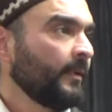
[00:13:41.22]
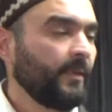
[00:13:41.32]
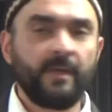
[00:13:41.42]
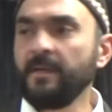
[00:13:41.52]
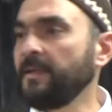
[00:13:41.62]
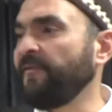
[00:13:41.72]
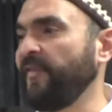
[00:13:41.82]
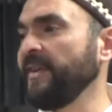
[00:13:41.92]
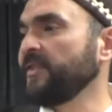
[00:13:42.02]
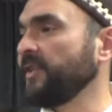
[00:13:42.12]
The
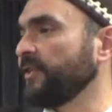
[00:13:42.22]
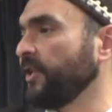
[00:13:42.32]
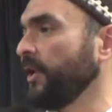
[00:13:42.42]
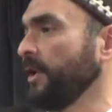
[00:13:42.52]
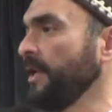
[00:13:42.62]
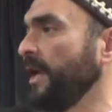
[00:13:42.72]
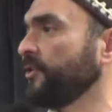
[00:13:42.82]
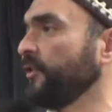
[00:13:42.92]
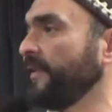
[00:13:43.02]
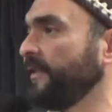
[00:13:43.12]
defense attorney
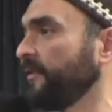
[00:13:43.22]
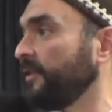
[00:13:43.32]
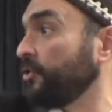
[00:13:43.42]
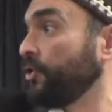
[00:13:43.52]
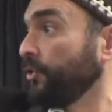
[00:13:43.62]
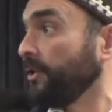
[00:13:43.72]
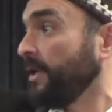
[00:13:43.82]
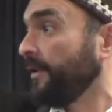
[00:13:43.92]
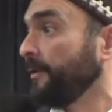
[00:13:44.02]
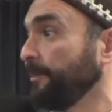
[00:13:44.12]
addresses the
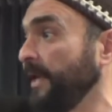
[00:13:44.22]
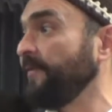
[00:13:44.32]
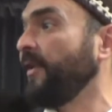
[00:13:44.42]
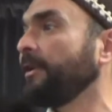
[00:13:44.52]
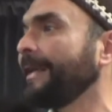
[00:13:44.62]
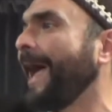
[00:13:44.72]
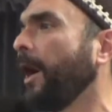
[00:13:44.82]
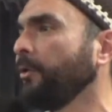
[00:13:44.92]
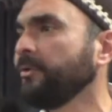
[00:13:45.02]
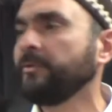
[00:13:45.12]
jury and they're being very
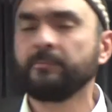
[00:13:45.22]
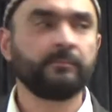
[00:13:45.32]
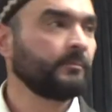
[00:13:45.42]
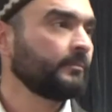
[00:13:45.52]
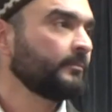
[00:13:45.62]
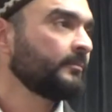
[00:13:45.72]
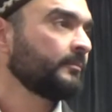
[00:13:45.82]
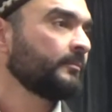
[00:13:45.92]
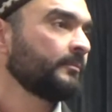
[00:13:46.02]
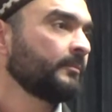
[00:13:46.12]
loud.
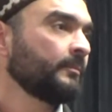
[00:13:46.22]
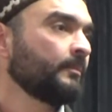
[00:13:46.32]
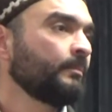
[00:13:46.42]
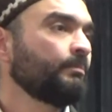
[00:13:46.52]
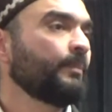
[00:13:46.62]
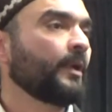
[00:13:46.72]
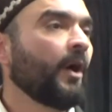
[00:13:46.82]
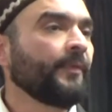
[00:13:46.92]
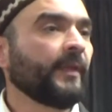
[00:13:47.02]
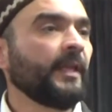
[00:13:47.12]
But
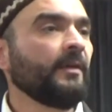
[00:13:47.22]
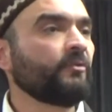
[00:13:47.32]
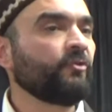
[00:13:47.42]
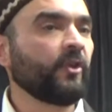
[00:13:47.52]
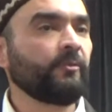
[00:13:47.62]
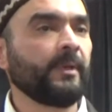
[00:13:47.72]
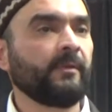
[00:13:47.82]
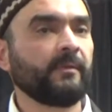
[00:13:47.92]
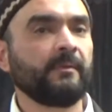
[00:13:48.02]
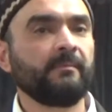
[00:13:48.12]
on the Day of
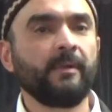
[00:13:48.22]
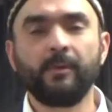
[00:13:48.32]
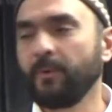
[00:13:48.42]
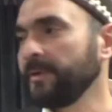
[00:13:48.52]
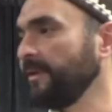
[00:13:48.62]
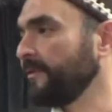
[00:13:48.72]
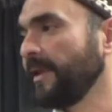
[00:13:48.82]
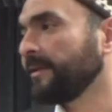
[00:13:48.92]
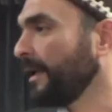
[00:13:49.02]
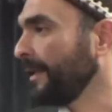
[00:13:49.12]
Judgment, the Lord does
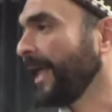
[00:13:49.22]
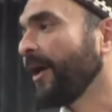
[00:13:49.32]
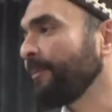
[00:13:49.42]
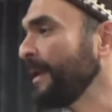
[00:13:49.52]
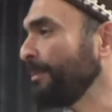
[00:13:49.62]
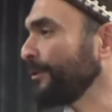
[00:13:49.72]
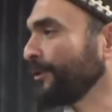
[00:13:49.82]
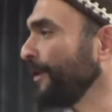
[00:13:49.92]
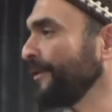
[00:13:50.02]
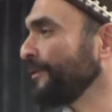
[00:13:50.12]
not allow people
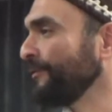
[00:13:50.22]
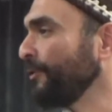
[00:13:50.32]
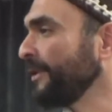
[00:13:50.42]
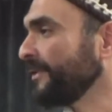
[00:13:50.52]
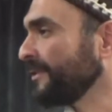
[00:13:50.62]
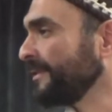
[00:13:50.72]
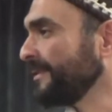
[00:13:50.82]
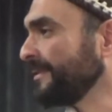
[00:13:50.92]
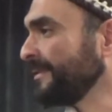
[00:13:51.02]
to raise their voice.